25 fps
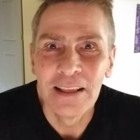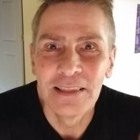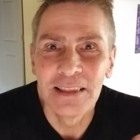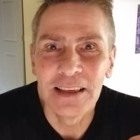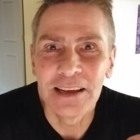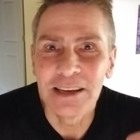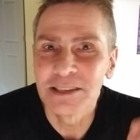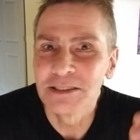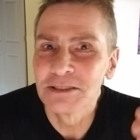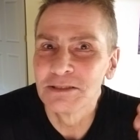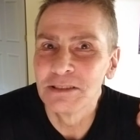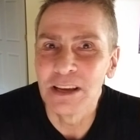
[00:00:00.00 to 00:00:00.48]

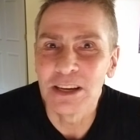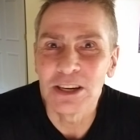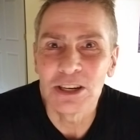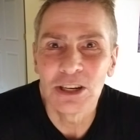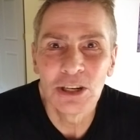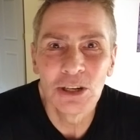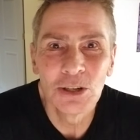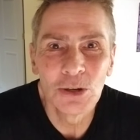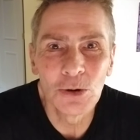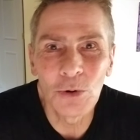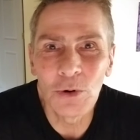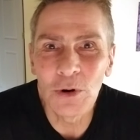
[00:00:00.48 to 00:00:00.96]
This
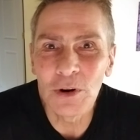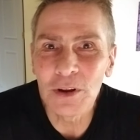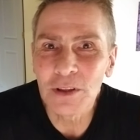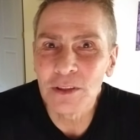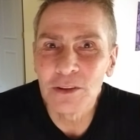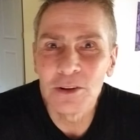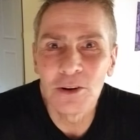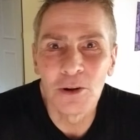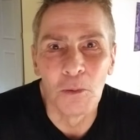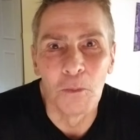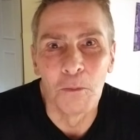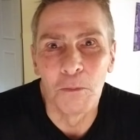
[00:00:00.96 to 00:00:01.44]
short
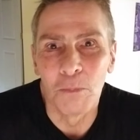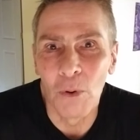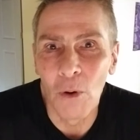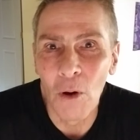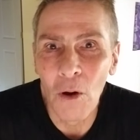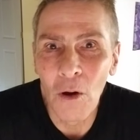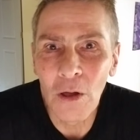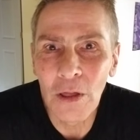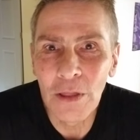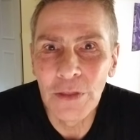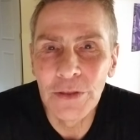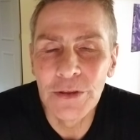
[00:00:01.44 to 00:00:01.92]
little
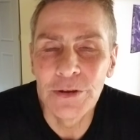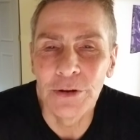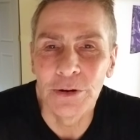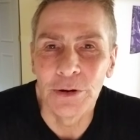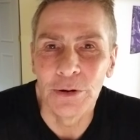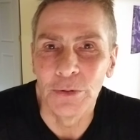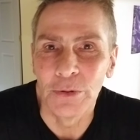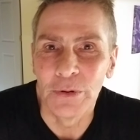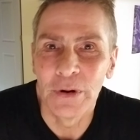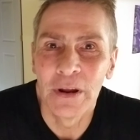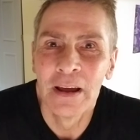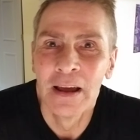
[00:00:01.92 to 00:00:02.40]
bald
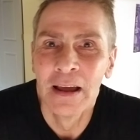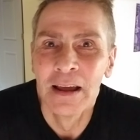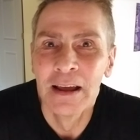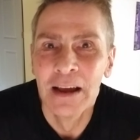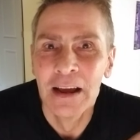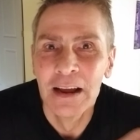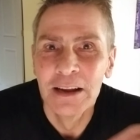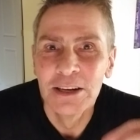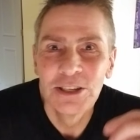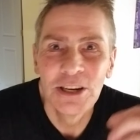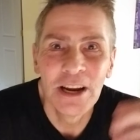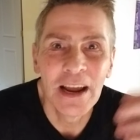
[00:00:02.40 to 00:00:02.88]
dude
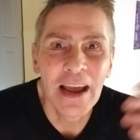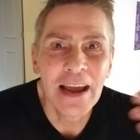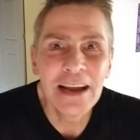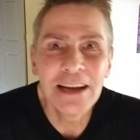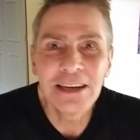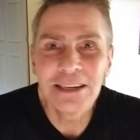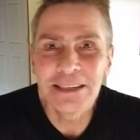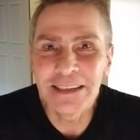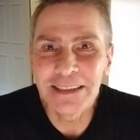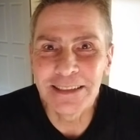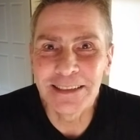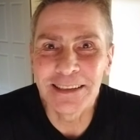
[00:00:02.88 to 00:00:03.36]

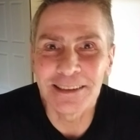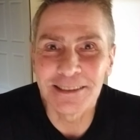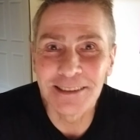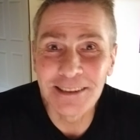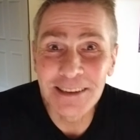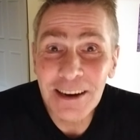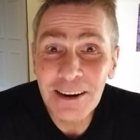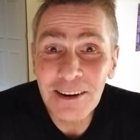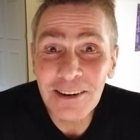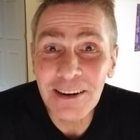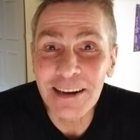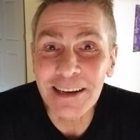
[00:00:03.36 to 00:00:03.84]
changing the
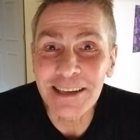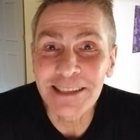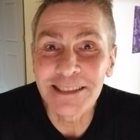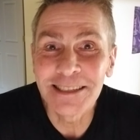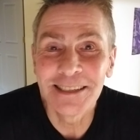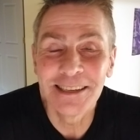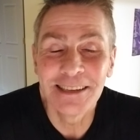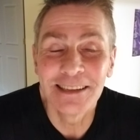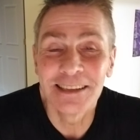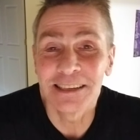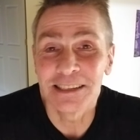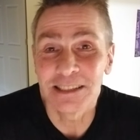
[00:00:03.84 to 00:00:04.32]
lyrics
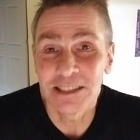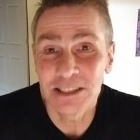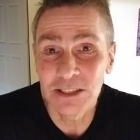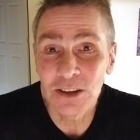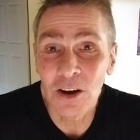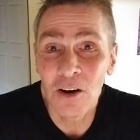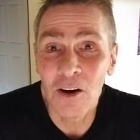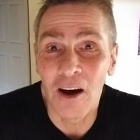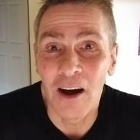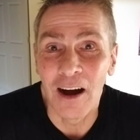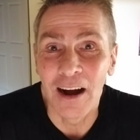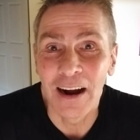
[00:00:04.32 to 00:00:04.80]
to this
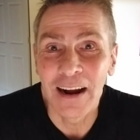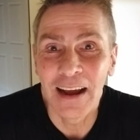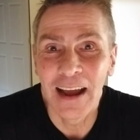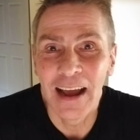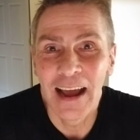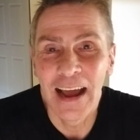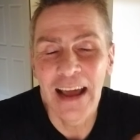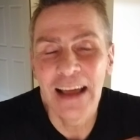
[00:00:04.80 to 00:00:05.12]
song.